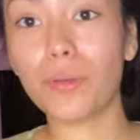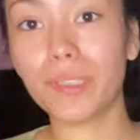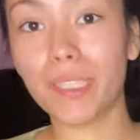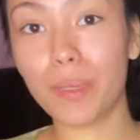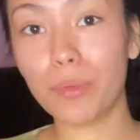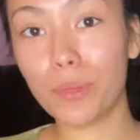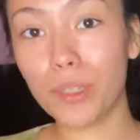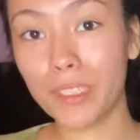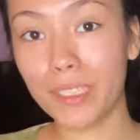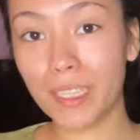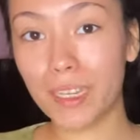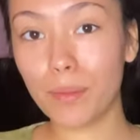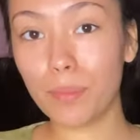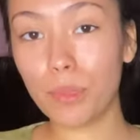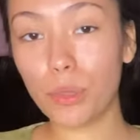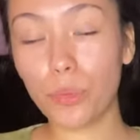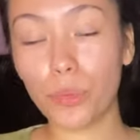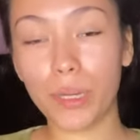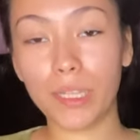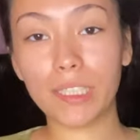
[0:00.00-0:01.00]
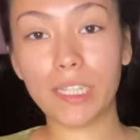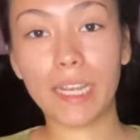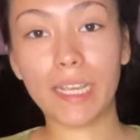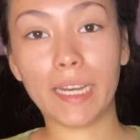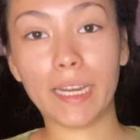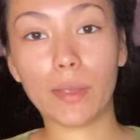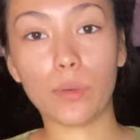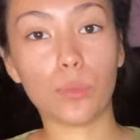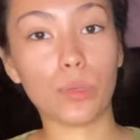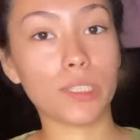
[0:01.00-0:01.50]
was able to set up the ring
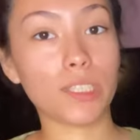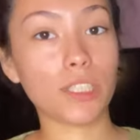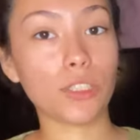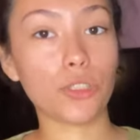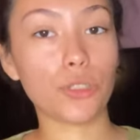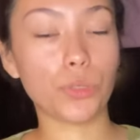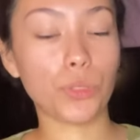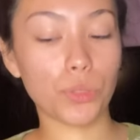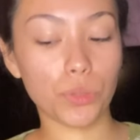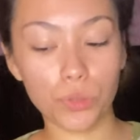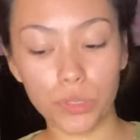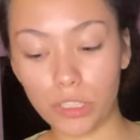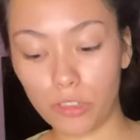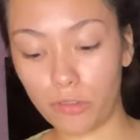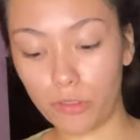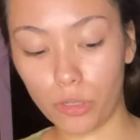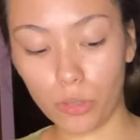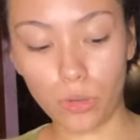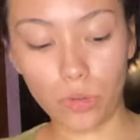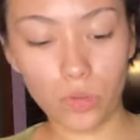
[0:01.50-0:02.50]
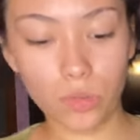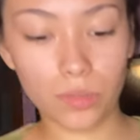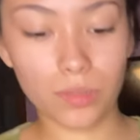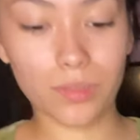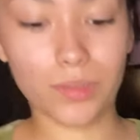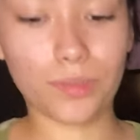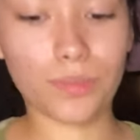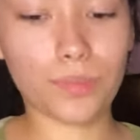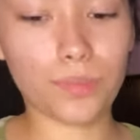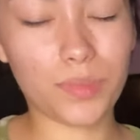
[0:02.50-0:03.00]
light. It wasn't too difficult
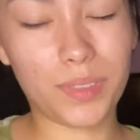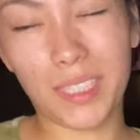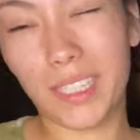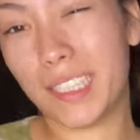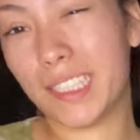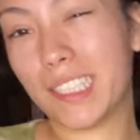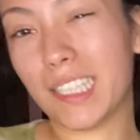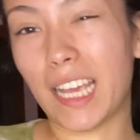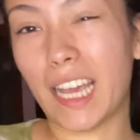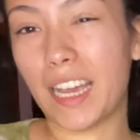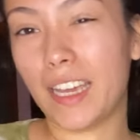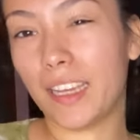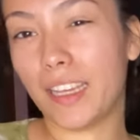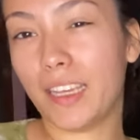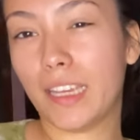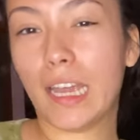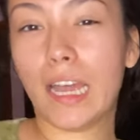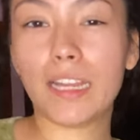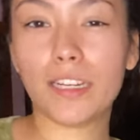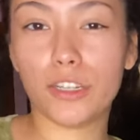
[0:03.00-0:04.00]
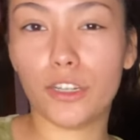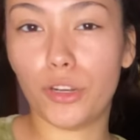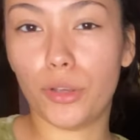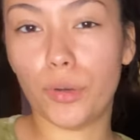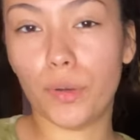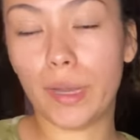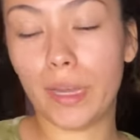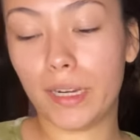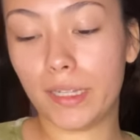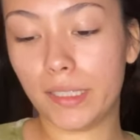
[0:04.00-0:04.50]
since I kind of
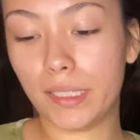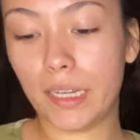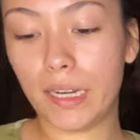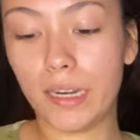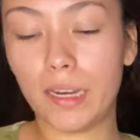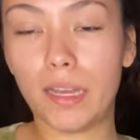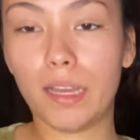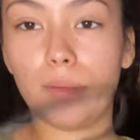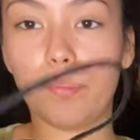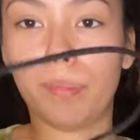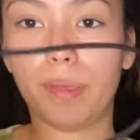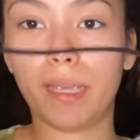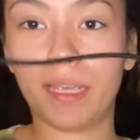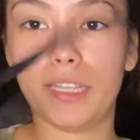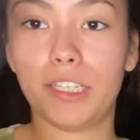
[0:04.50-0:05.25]
know how to set it up.